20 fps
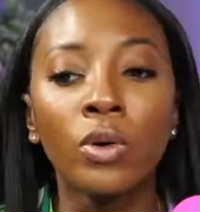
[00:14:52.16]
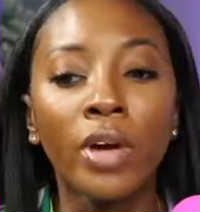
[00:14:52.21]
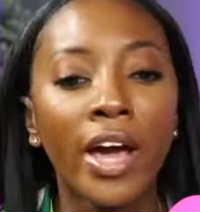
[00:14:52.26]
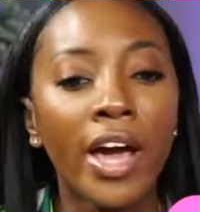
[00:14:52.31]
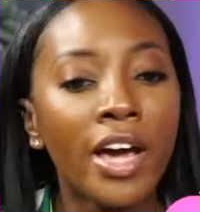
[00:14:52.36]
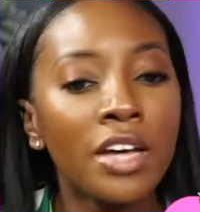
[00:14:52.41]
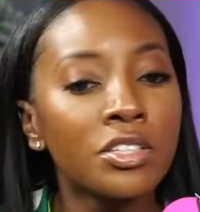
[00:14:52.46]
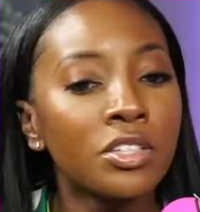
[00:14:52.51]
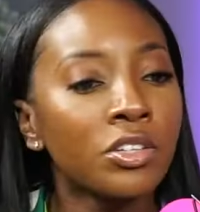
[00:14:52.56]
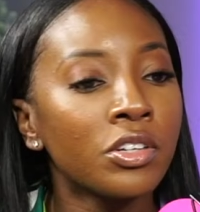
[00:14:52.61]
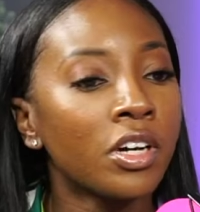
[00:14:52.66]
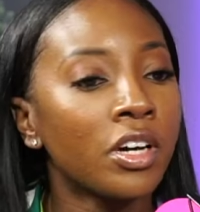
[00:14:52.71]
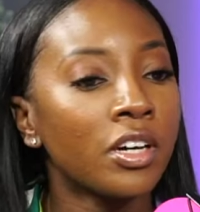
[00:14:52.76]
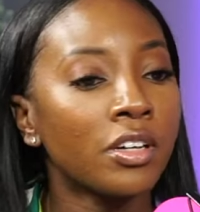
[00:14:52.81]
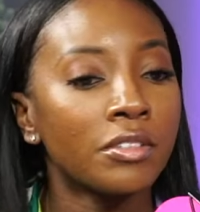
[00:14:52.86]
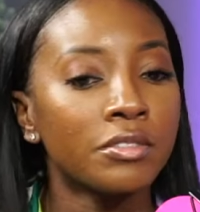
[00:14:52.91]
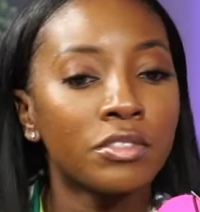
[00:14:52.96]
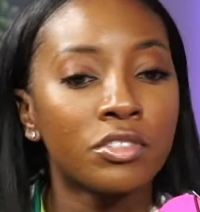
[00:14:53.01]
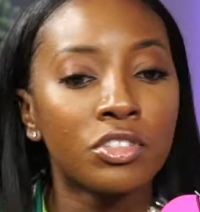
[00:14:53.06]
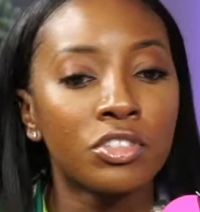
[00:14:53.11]
hazard, a,
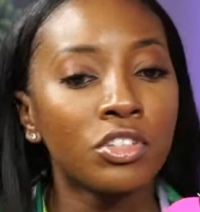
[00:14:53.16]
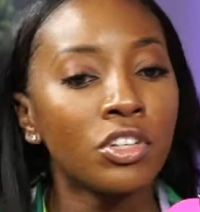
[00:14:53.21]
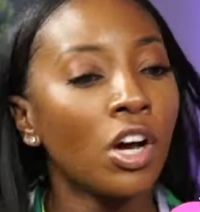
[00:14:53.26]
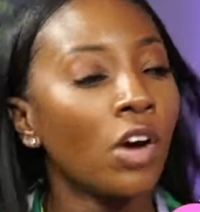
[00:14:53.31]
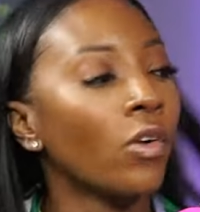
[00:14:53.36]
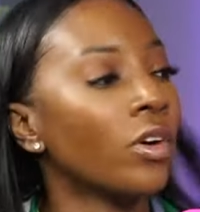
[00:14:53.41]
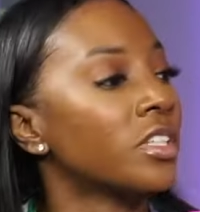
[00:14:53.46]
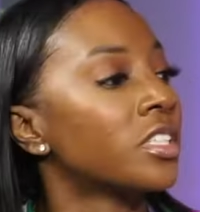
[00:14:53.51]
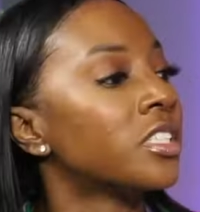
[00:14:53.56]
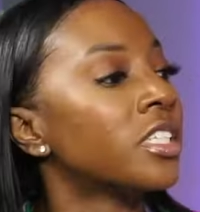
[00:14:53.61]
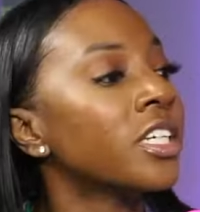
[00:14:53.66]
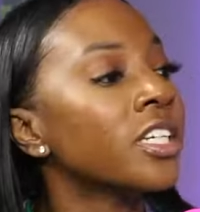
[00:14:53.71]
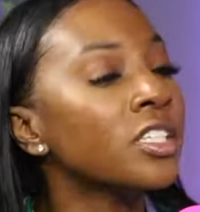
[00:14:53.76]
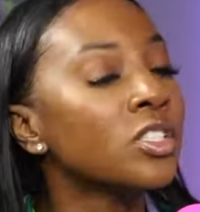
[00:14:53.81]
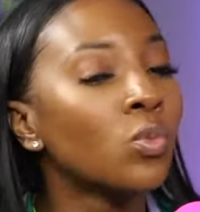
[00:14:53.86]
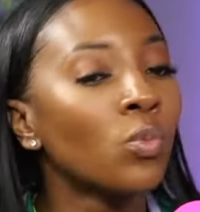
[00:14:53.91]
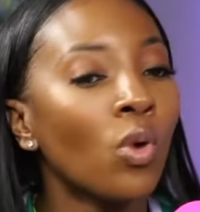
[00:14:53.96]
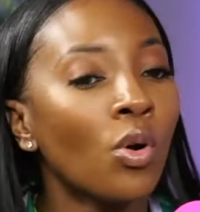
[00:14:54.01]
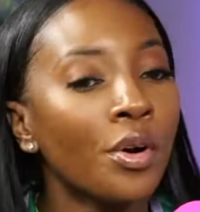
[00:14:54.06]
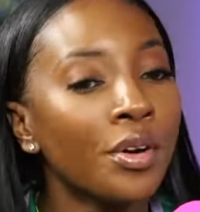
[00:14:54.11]
mm-hmm. you know, a SIDS
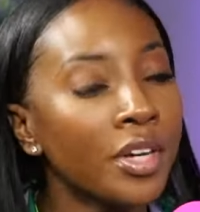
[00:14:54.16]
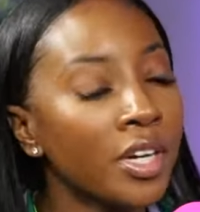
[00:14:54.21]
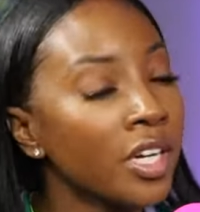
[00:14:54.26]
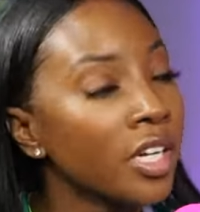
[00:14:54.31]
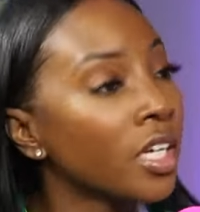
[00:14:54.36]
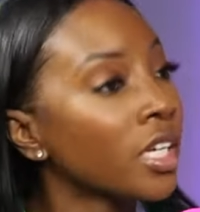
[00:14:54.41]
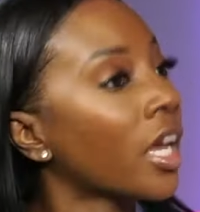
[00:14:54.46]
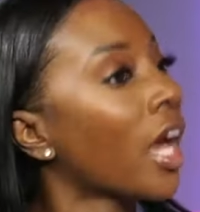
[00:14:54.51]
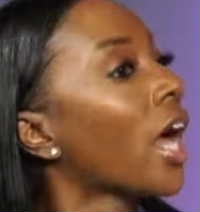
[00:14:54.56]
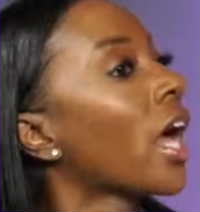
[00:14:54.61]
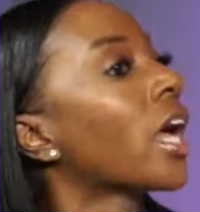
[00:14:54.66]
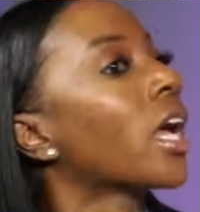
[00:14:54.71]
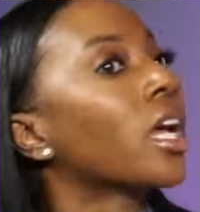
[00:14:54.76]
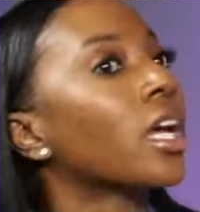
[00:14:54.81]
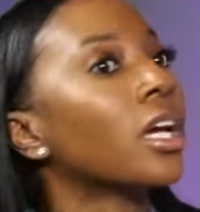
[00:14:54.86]
warning. And it's like, like,